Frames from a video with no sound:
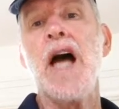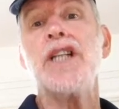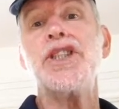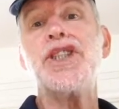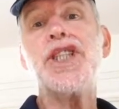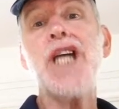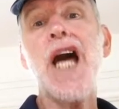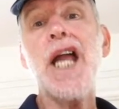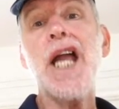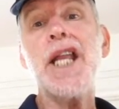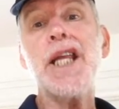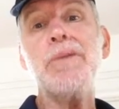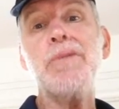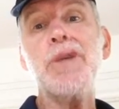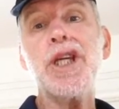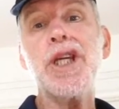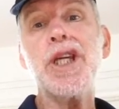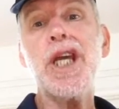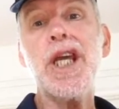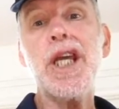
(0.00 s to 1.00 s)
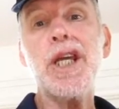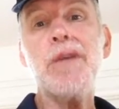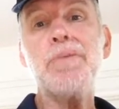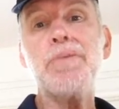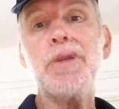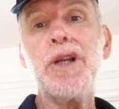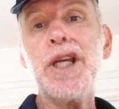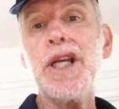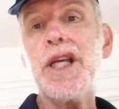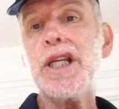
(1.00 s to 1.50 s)
Johnny
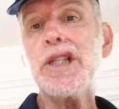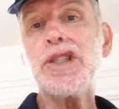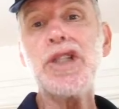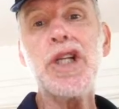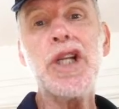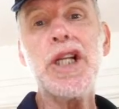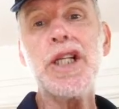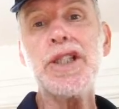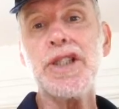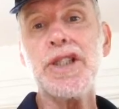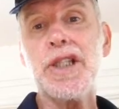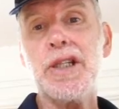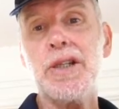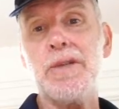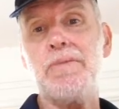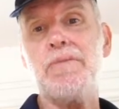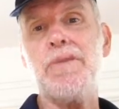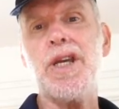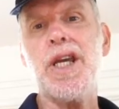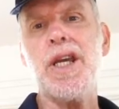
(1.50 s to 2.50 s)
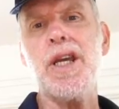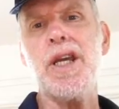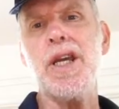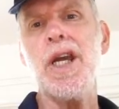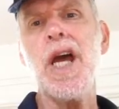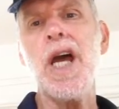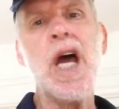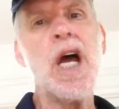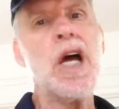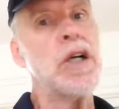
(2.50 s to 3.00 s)
McGee, please listen to me,
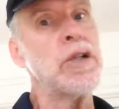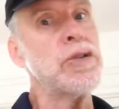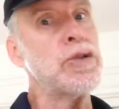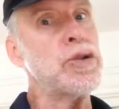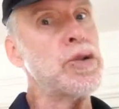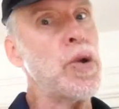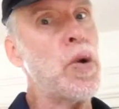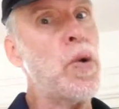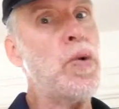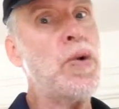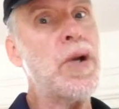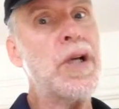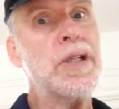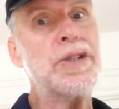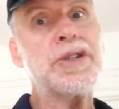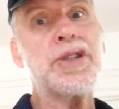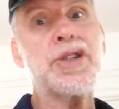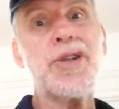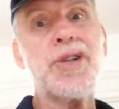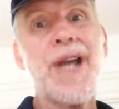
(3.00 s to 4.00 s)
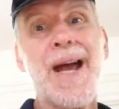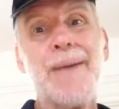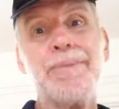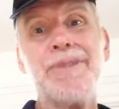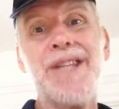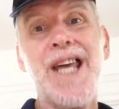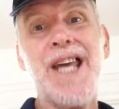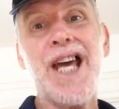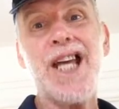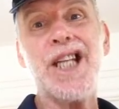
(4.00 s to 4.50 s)
don't
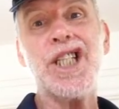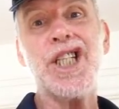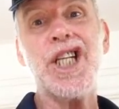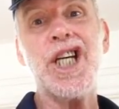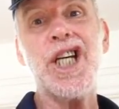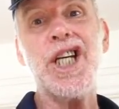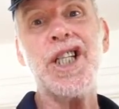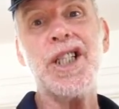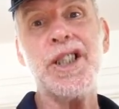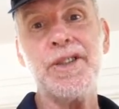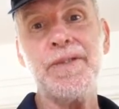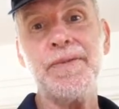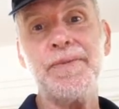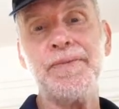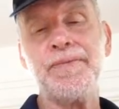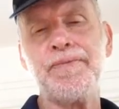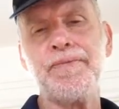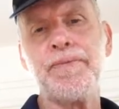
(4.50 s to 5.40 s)
unstrap that gun.